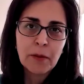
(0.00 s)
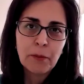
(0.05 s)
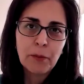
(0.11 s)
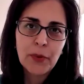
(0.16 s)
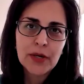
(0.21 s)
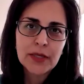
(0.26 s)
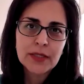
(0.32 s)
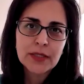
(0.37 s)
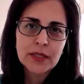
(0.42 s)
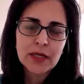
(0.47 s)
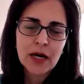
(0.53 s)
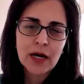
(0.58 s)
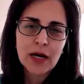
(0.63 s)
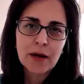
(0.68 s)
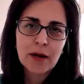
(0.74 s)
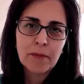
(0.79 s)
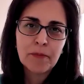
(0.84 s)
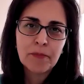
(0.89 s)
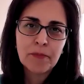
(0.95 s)
But
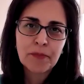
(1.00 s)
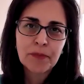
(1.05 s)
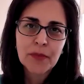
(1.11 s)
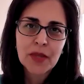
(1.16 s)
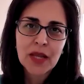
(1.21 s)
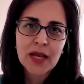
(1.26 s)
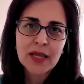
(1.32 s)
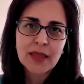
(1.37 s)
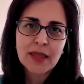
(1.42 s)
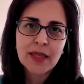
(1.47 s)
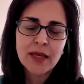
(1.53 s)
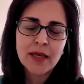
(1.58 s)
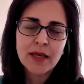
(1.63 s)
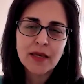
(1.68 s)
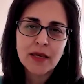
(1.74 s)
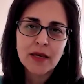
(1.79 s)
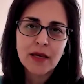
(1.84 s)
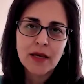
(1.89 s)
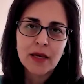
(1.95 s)
I
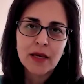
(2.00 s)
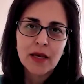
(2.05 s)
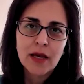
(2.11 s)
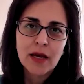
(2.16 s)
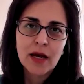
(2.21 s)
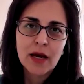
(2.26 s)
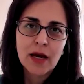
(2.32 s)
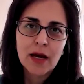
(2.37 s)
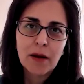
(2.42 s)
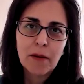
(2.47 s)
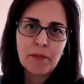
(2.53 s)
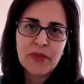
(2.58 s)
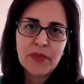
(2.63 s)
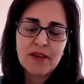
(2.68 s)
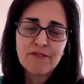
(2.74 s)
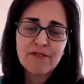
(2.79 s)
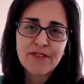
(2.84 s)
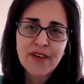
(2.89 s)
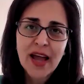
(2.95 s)
think
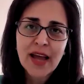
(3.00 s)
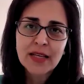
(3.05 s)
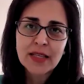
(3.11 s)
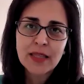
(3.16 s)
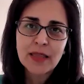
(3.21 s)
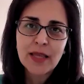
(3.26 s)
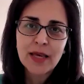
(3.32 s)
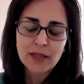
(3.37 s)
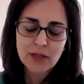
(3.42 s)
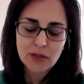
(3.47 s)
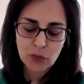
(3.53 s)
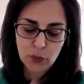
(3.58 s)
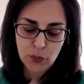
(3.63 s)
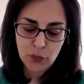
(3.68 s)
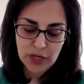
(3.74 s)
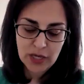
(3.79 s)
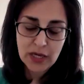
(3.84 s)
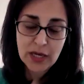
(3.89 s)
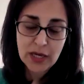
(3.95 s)
the fact that
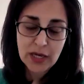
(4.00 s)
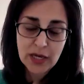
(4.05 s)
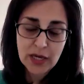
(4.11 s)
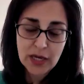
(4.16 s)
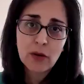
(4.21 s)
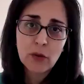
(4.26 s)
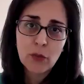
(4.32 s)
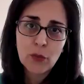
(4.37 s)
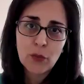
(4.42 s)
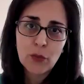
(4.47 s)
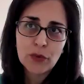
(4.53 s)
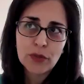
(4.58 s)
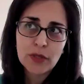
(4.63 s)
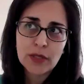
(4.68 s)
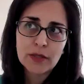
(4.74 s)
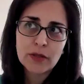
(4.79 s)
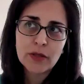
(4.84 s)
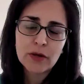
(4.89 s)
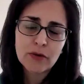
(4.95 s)

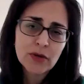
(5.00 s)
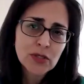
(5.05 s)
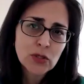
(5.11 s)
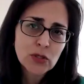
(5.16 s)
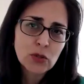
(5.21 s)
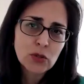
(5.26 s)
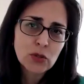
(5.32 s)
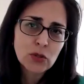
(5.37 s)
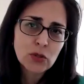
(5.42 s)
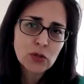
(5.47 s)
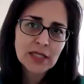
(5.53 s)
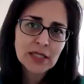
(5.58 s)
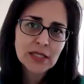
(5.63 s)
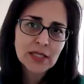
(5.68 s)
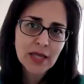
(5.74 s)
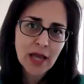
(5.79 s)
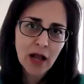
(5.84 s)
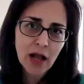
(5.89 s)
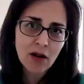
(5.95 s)
the resolution
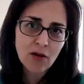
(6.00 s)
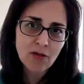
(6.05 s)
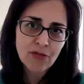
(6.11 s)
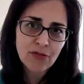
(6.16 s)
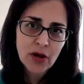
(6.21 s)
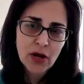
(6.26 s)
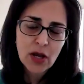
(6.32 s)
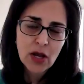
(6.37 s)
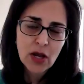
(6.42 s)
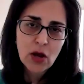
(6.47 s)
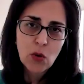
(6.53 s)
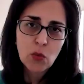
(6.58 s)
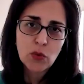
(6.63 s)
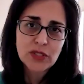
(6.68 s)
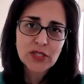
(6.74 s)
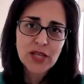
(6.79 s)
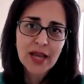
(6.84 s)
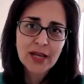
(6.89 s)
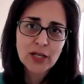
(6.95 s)
itself
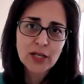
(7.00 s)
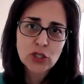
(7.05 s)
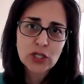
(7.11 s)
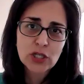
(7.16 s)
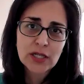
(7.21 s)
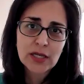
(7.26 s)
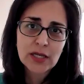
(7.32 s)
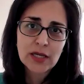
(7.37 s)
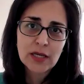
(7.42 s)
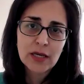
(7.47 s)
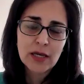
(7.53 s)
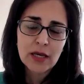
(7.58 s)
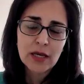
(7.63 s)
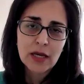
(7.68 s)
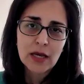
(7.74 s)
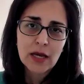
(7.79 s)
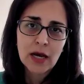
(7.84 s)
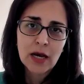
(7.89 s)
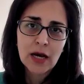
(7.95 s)
was actually
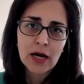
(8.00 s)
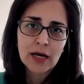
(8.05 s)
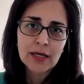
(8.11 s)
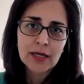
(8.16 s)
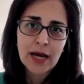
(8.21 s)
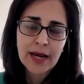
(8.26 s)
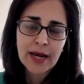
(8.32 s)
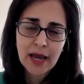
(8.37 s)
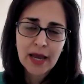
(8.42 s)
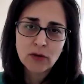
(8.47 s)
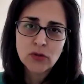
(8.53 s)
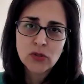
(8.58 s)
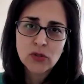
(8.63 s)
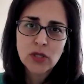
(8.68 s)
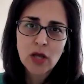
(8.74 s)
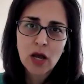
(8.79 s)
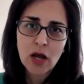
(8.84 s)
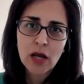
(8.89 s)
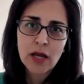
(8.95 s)

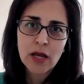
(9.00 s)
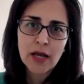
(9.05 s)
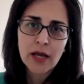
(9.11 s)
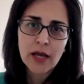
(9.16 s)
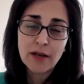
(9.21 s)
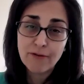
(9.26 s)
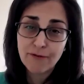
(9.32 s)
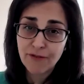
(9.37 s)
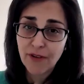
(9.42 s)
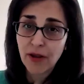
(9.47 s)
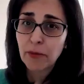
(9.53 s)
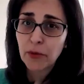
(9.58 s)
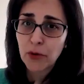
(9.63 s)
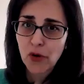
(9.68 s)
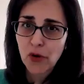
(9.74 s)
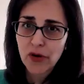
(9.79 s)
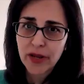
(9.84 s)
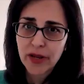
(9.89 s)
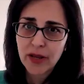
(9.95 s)
announced in
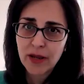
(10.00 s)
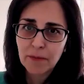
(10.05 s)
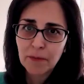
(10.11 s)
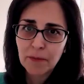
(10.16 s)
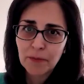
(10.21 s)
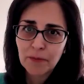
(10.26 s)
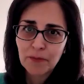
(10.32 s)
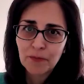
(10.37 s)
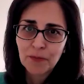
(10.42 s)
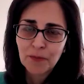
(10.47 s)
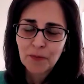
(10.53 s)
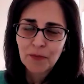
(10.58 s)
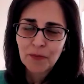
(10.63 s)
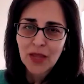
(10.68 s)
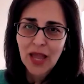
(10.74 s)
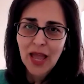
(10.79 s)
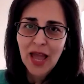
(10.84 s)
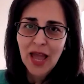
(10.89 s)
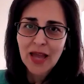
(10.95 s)
February,
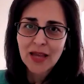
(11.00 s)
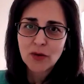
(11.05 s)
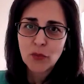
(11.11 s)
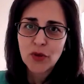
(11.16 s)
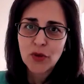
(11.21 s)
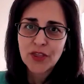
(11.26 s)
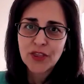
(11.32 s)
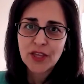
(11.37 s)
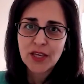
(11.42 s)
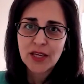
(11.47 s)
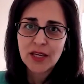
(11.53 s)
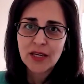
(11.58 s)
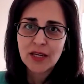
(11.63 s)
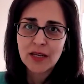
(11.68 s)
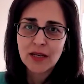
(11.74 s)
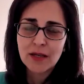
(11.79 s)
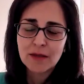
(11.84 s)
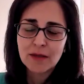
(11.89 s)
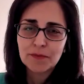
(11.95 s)
and
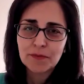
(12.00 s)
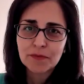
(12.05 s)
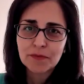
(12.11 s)
within